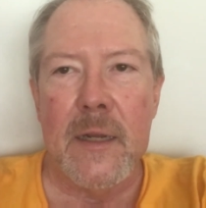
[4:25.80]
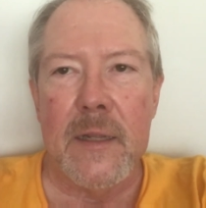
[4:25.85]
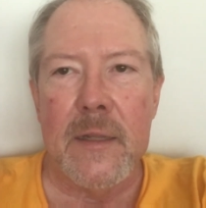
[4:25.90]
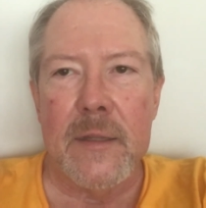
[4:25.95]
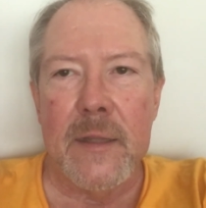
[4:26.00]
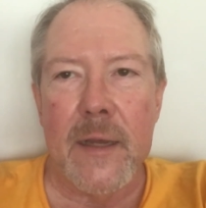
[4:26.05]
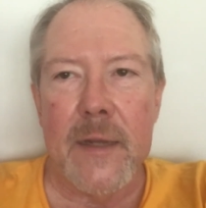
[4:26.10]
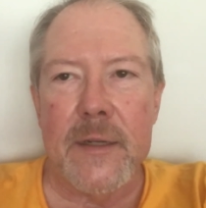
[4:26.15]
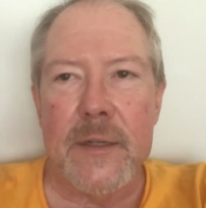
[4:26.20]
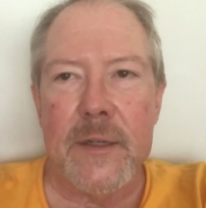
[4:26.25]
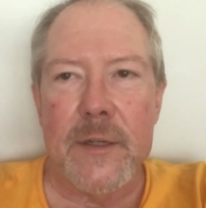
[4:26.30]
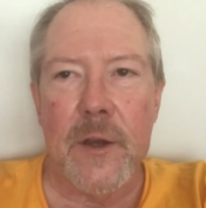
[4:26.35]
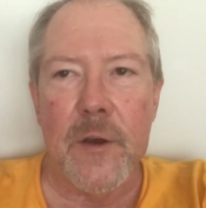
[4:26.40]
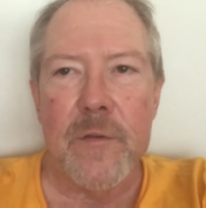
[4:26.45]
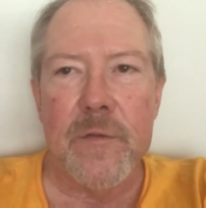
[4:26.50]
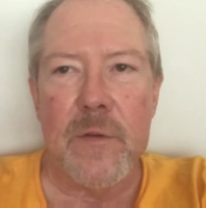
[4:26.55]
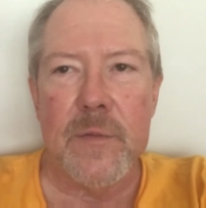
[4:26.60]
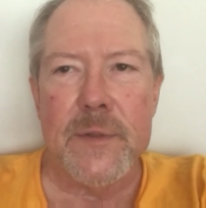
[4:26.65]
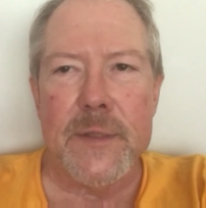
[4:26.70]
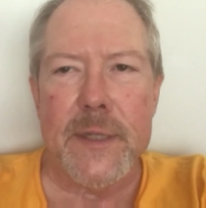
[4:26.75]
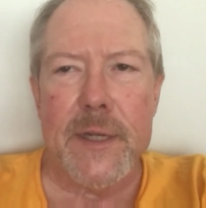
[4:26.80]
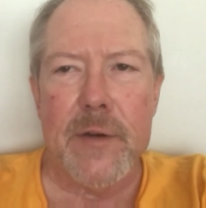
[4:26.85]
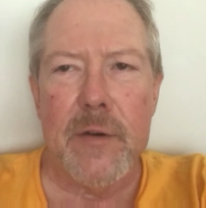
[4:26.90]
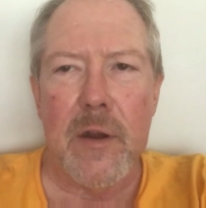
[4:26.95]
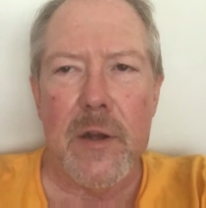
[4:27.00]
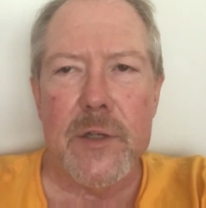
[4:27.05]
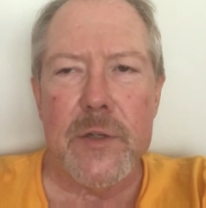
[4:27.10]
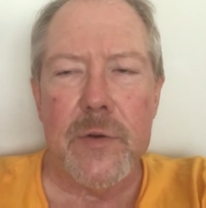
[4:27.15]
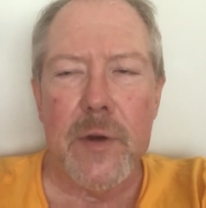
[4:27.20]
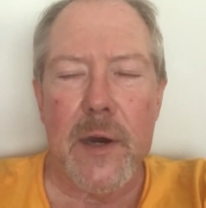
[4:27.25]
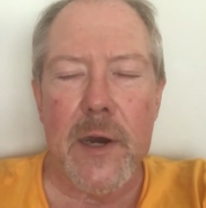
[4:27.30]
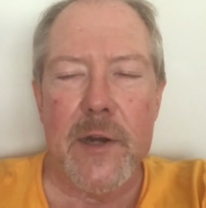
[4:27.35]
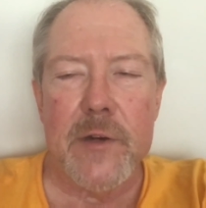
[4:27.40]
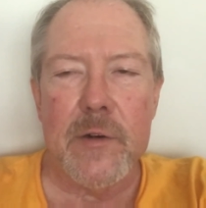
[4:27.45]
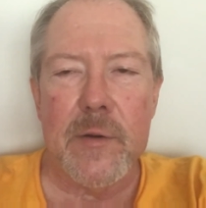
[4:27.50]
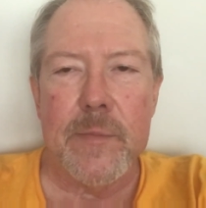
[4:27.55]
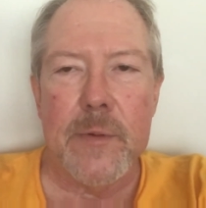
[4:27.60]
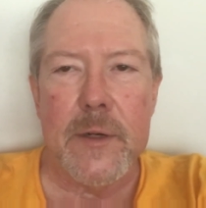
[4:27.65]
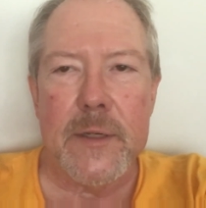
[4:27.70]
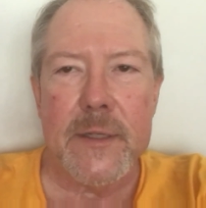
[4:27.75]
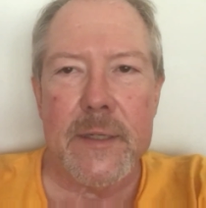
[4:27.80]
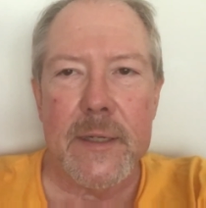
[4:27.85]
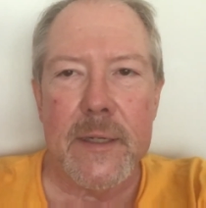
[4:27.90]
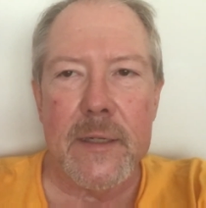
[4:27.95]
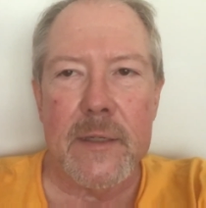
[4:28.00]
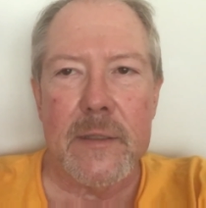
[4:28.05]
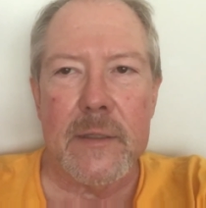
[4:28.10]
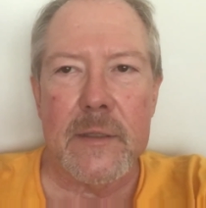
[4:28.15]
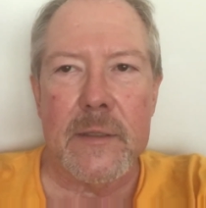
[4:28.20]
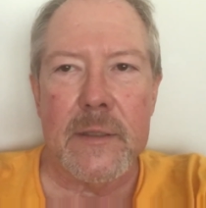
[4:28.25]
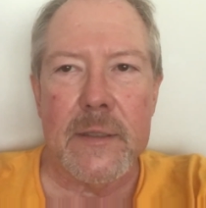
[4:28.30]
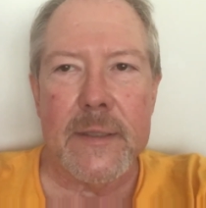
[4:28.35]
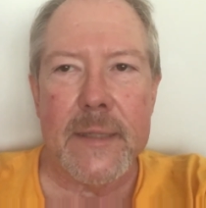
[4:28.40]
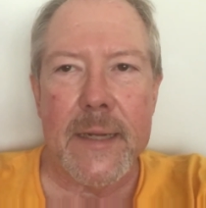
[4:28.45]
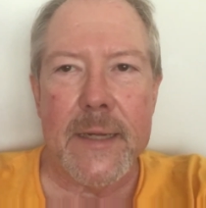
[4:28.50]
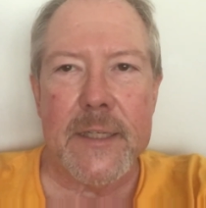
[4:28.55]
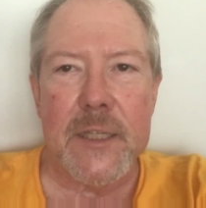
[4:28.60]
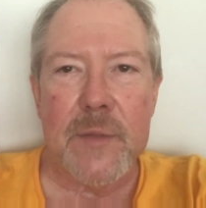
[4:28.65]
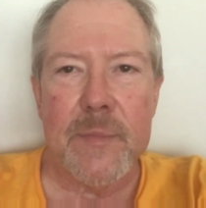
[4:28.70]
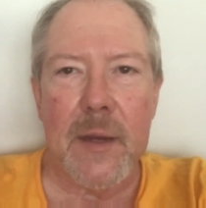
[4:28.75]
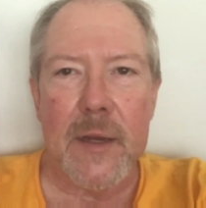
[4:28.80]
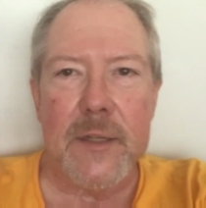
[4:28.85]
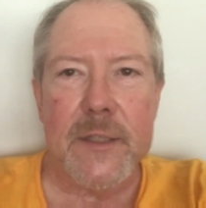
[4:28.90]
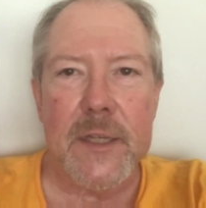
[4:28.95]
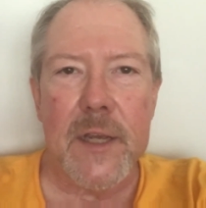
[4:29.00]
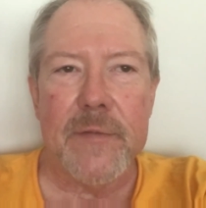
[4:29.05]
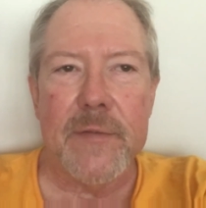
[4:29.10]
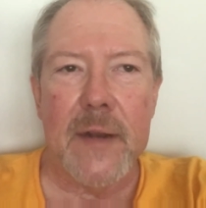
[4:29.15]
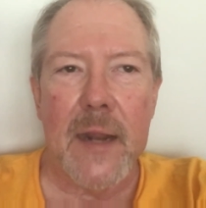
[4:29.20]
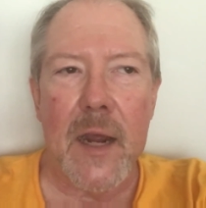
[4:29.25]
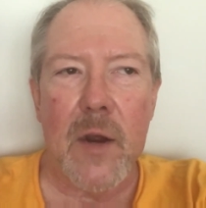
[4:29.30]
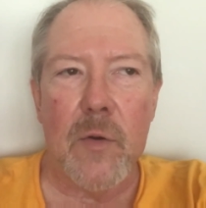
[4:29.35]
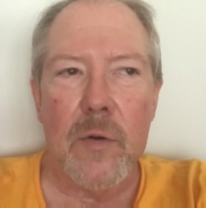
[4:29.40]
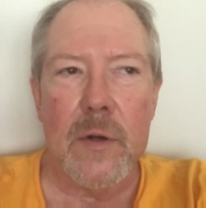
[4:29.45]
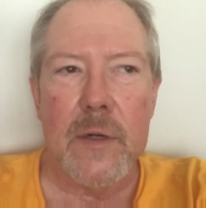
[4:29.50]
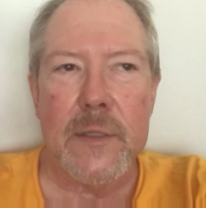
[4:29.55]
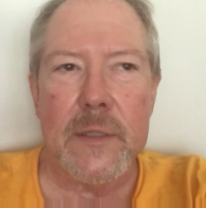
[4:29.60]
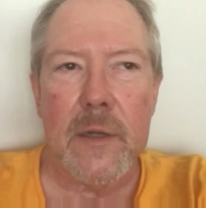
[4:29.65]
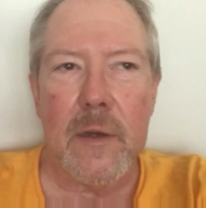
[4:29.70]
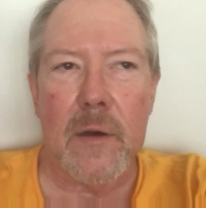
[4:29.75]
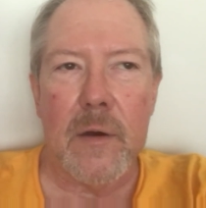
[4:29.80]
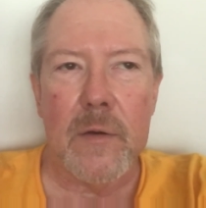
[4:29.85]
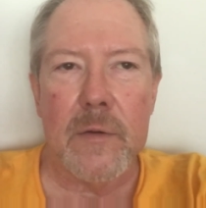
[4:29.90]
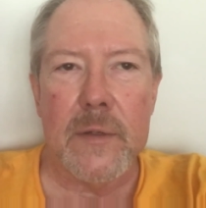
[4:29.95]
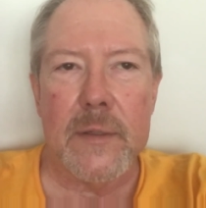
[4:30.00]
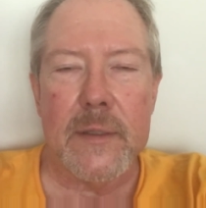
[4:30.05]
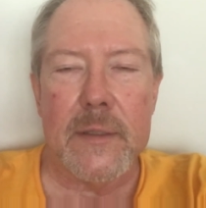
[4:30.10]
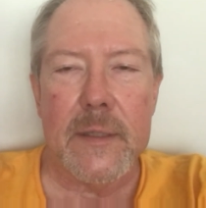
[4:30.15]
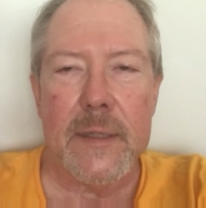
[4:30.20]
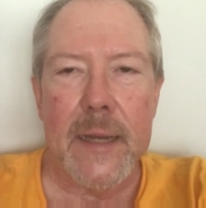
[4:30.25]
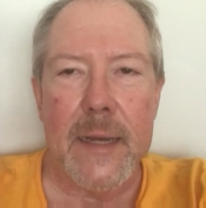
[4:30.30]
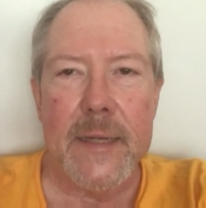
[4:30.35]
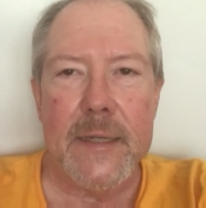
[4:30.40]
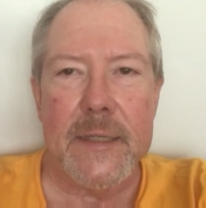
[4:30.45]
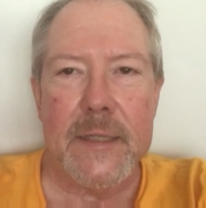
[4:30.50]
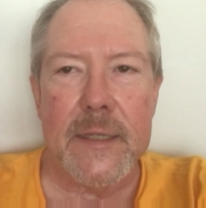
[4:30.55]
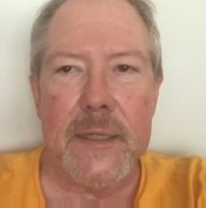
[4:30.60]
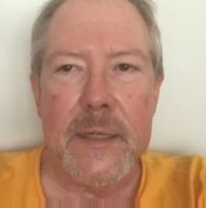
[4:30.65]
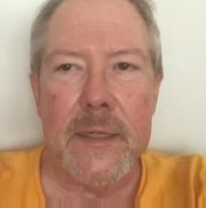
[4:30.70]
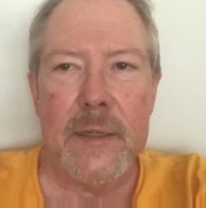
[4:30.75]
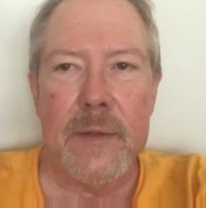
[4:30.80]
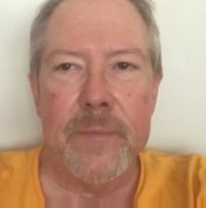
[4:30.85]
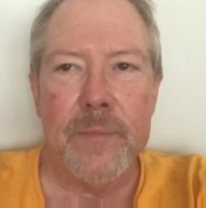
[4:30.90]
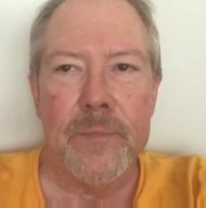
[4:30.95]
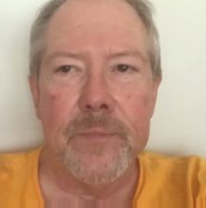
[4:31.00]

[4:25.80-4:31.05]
that to go from 0 to 100% takes about 7 hours on the AC.